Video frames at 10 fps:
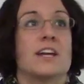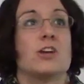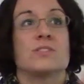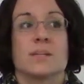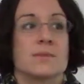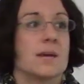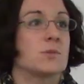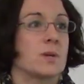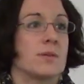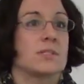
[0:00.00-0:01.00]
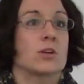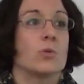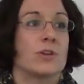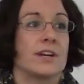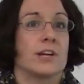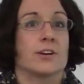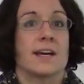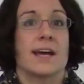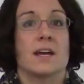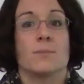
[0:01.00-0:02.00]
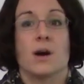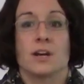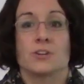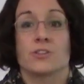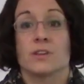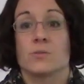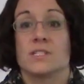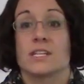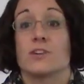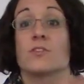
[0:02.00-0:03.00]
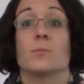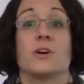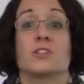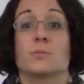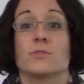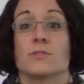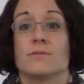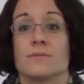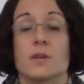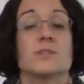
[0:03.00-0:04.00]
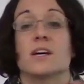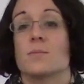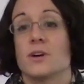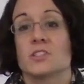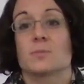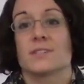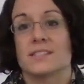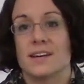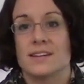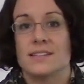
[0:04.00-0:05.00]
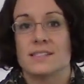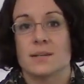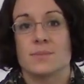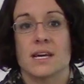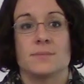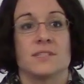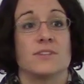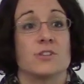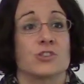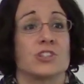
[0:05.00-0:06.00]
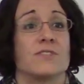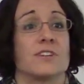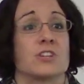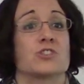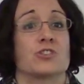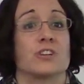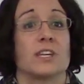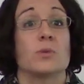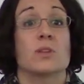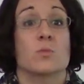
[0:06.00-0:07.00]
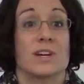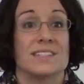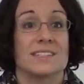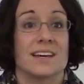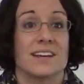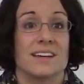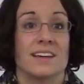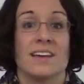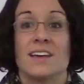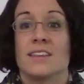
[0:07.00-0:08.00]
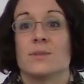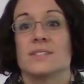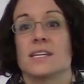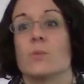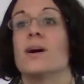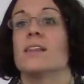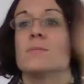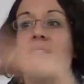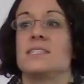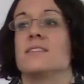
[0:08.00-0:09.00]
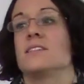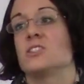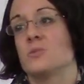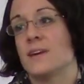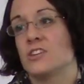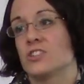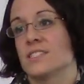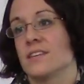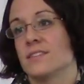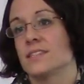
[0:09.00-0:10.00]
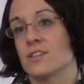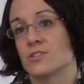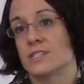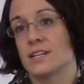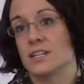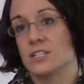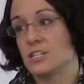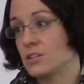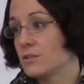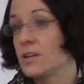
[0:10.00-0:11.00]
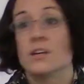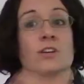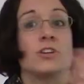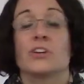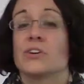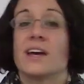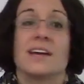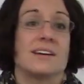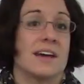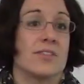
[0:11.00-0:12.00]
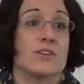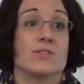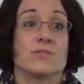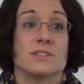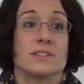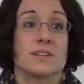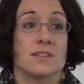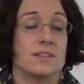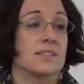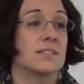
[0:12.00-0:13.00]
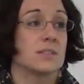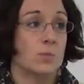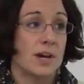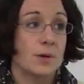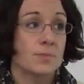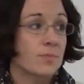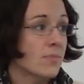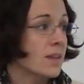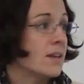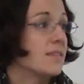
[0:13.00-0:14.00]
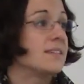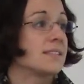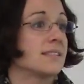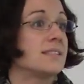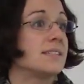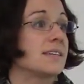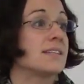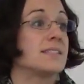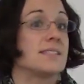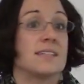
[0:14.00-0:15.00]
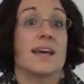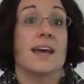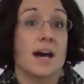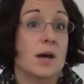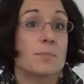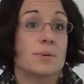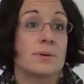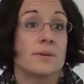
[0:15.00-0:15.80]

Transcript: know sometimes when I was a coordinator and I had a monitor that was there for multiple, that was on multiple studies, sometimes if he or she finished early with one study, they would say, well, let me see these two patients on this other study too. You can go ahead and add those to the list as well. These lists can stay up